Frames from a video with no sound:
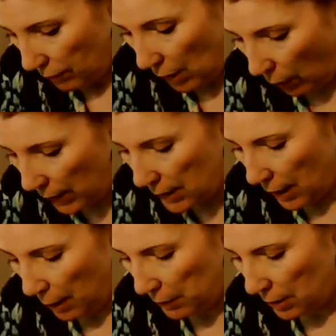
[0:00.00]
you know,
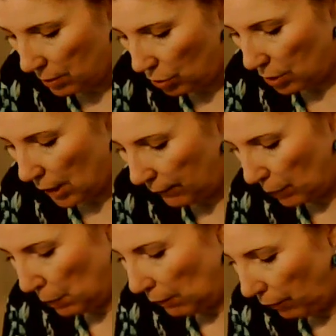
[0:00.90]
anytime. It doesn't just have to
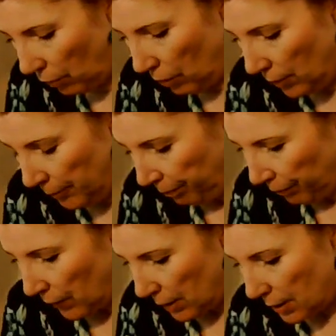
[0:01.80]
be for
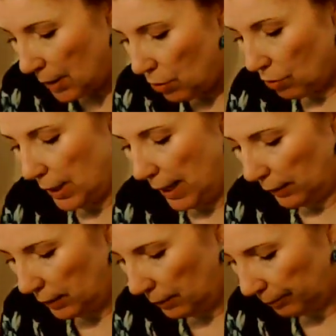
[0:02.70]
a Caesar
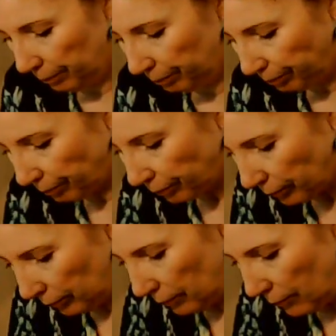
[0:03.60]
salad.
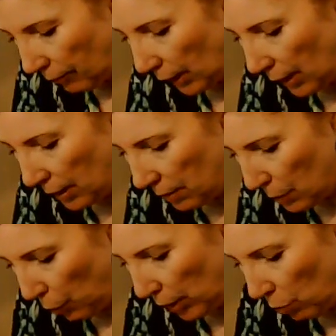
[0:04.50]
And this
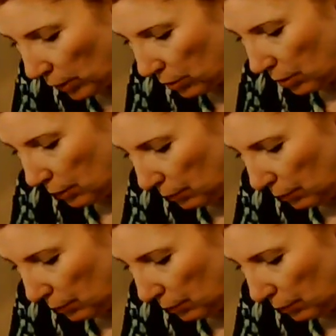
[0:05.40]
bread wants to